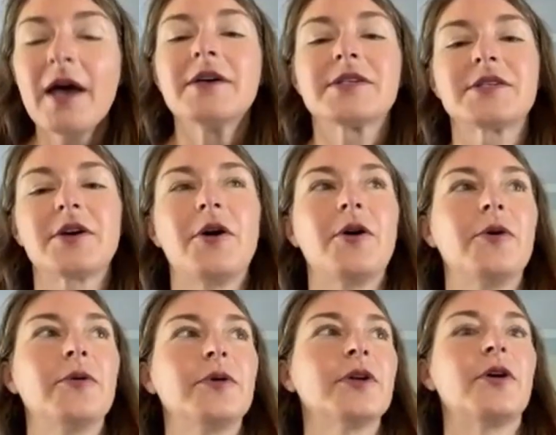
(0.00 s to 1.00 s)

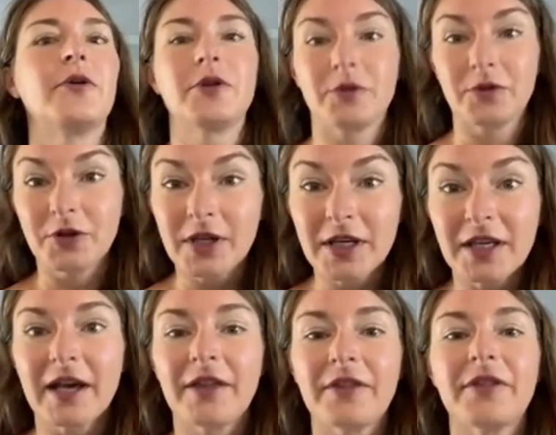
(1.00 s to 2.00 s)
So, you're looking
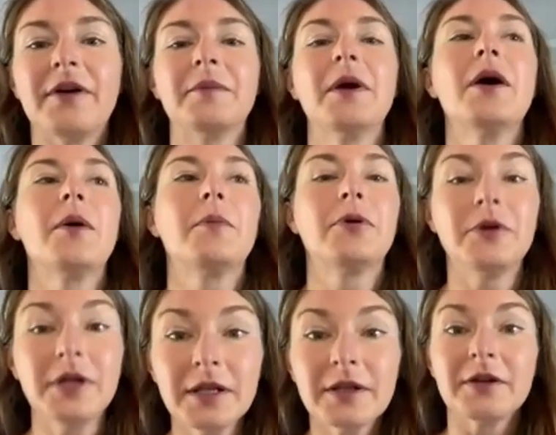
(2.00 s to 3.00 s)
at them
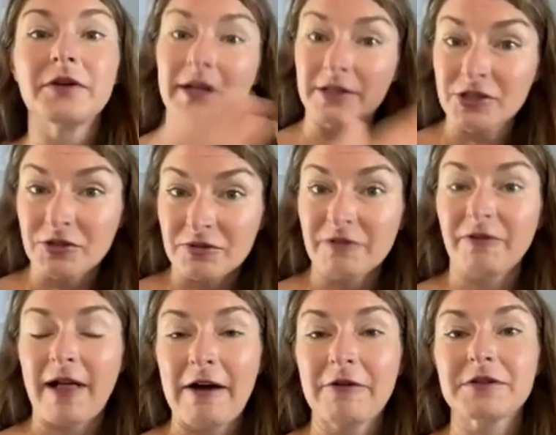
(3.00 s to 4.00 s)
putting their next year's
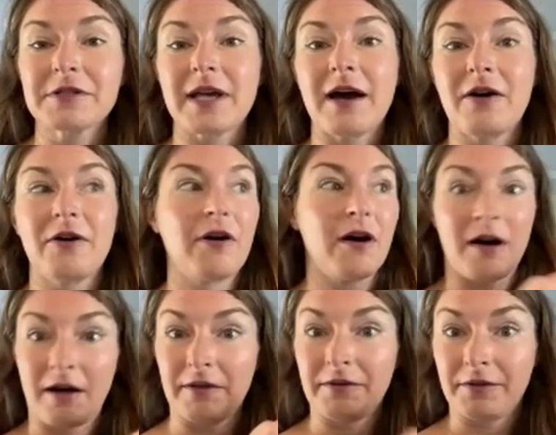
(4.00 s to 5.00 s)
flowers out
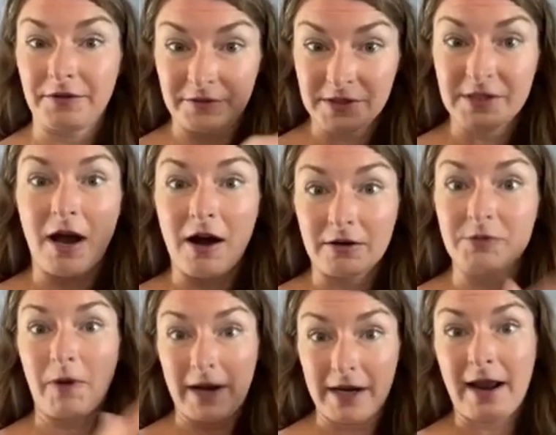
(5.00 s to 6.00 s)
on the stalks
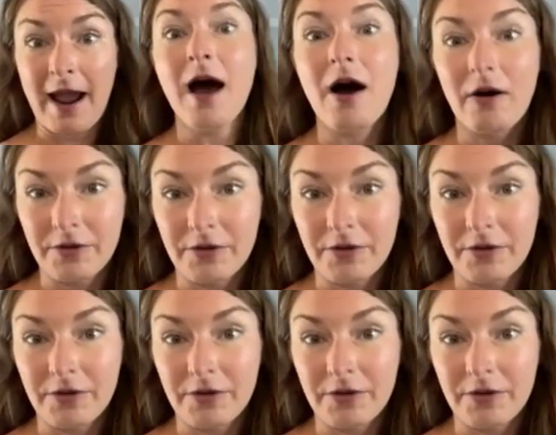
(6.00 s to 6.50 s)
right now.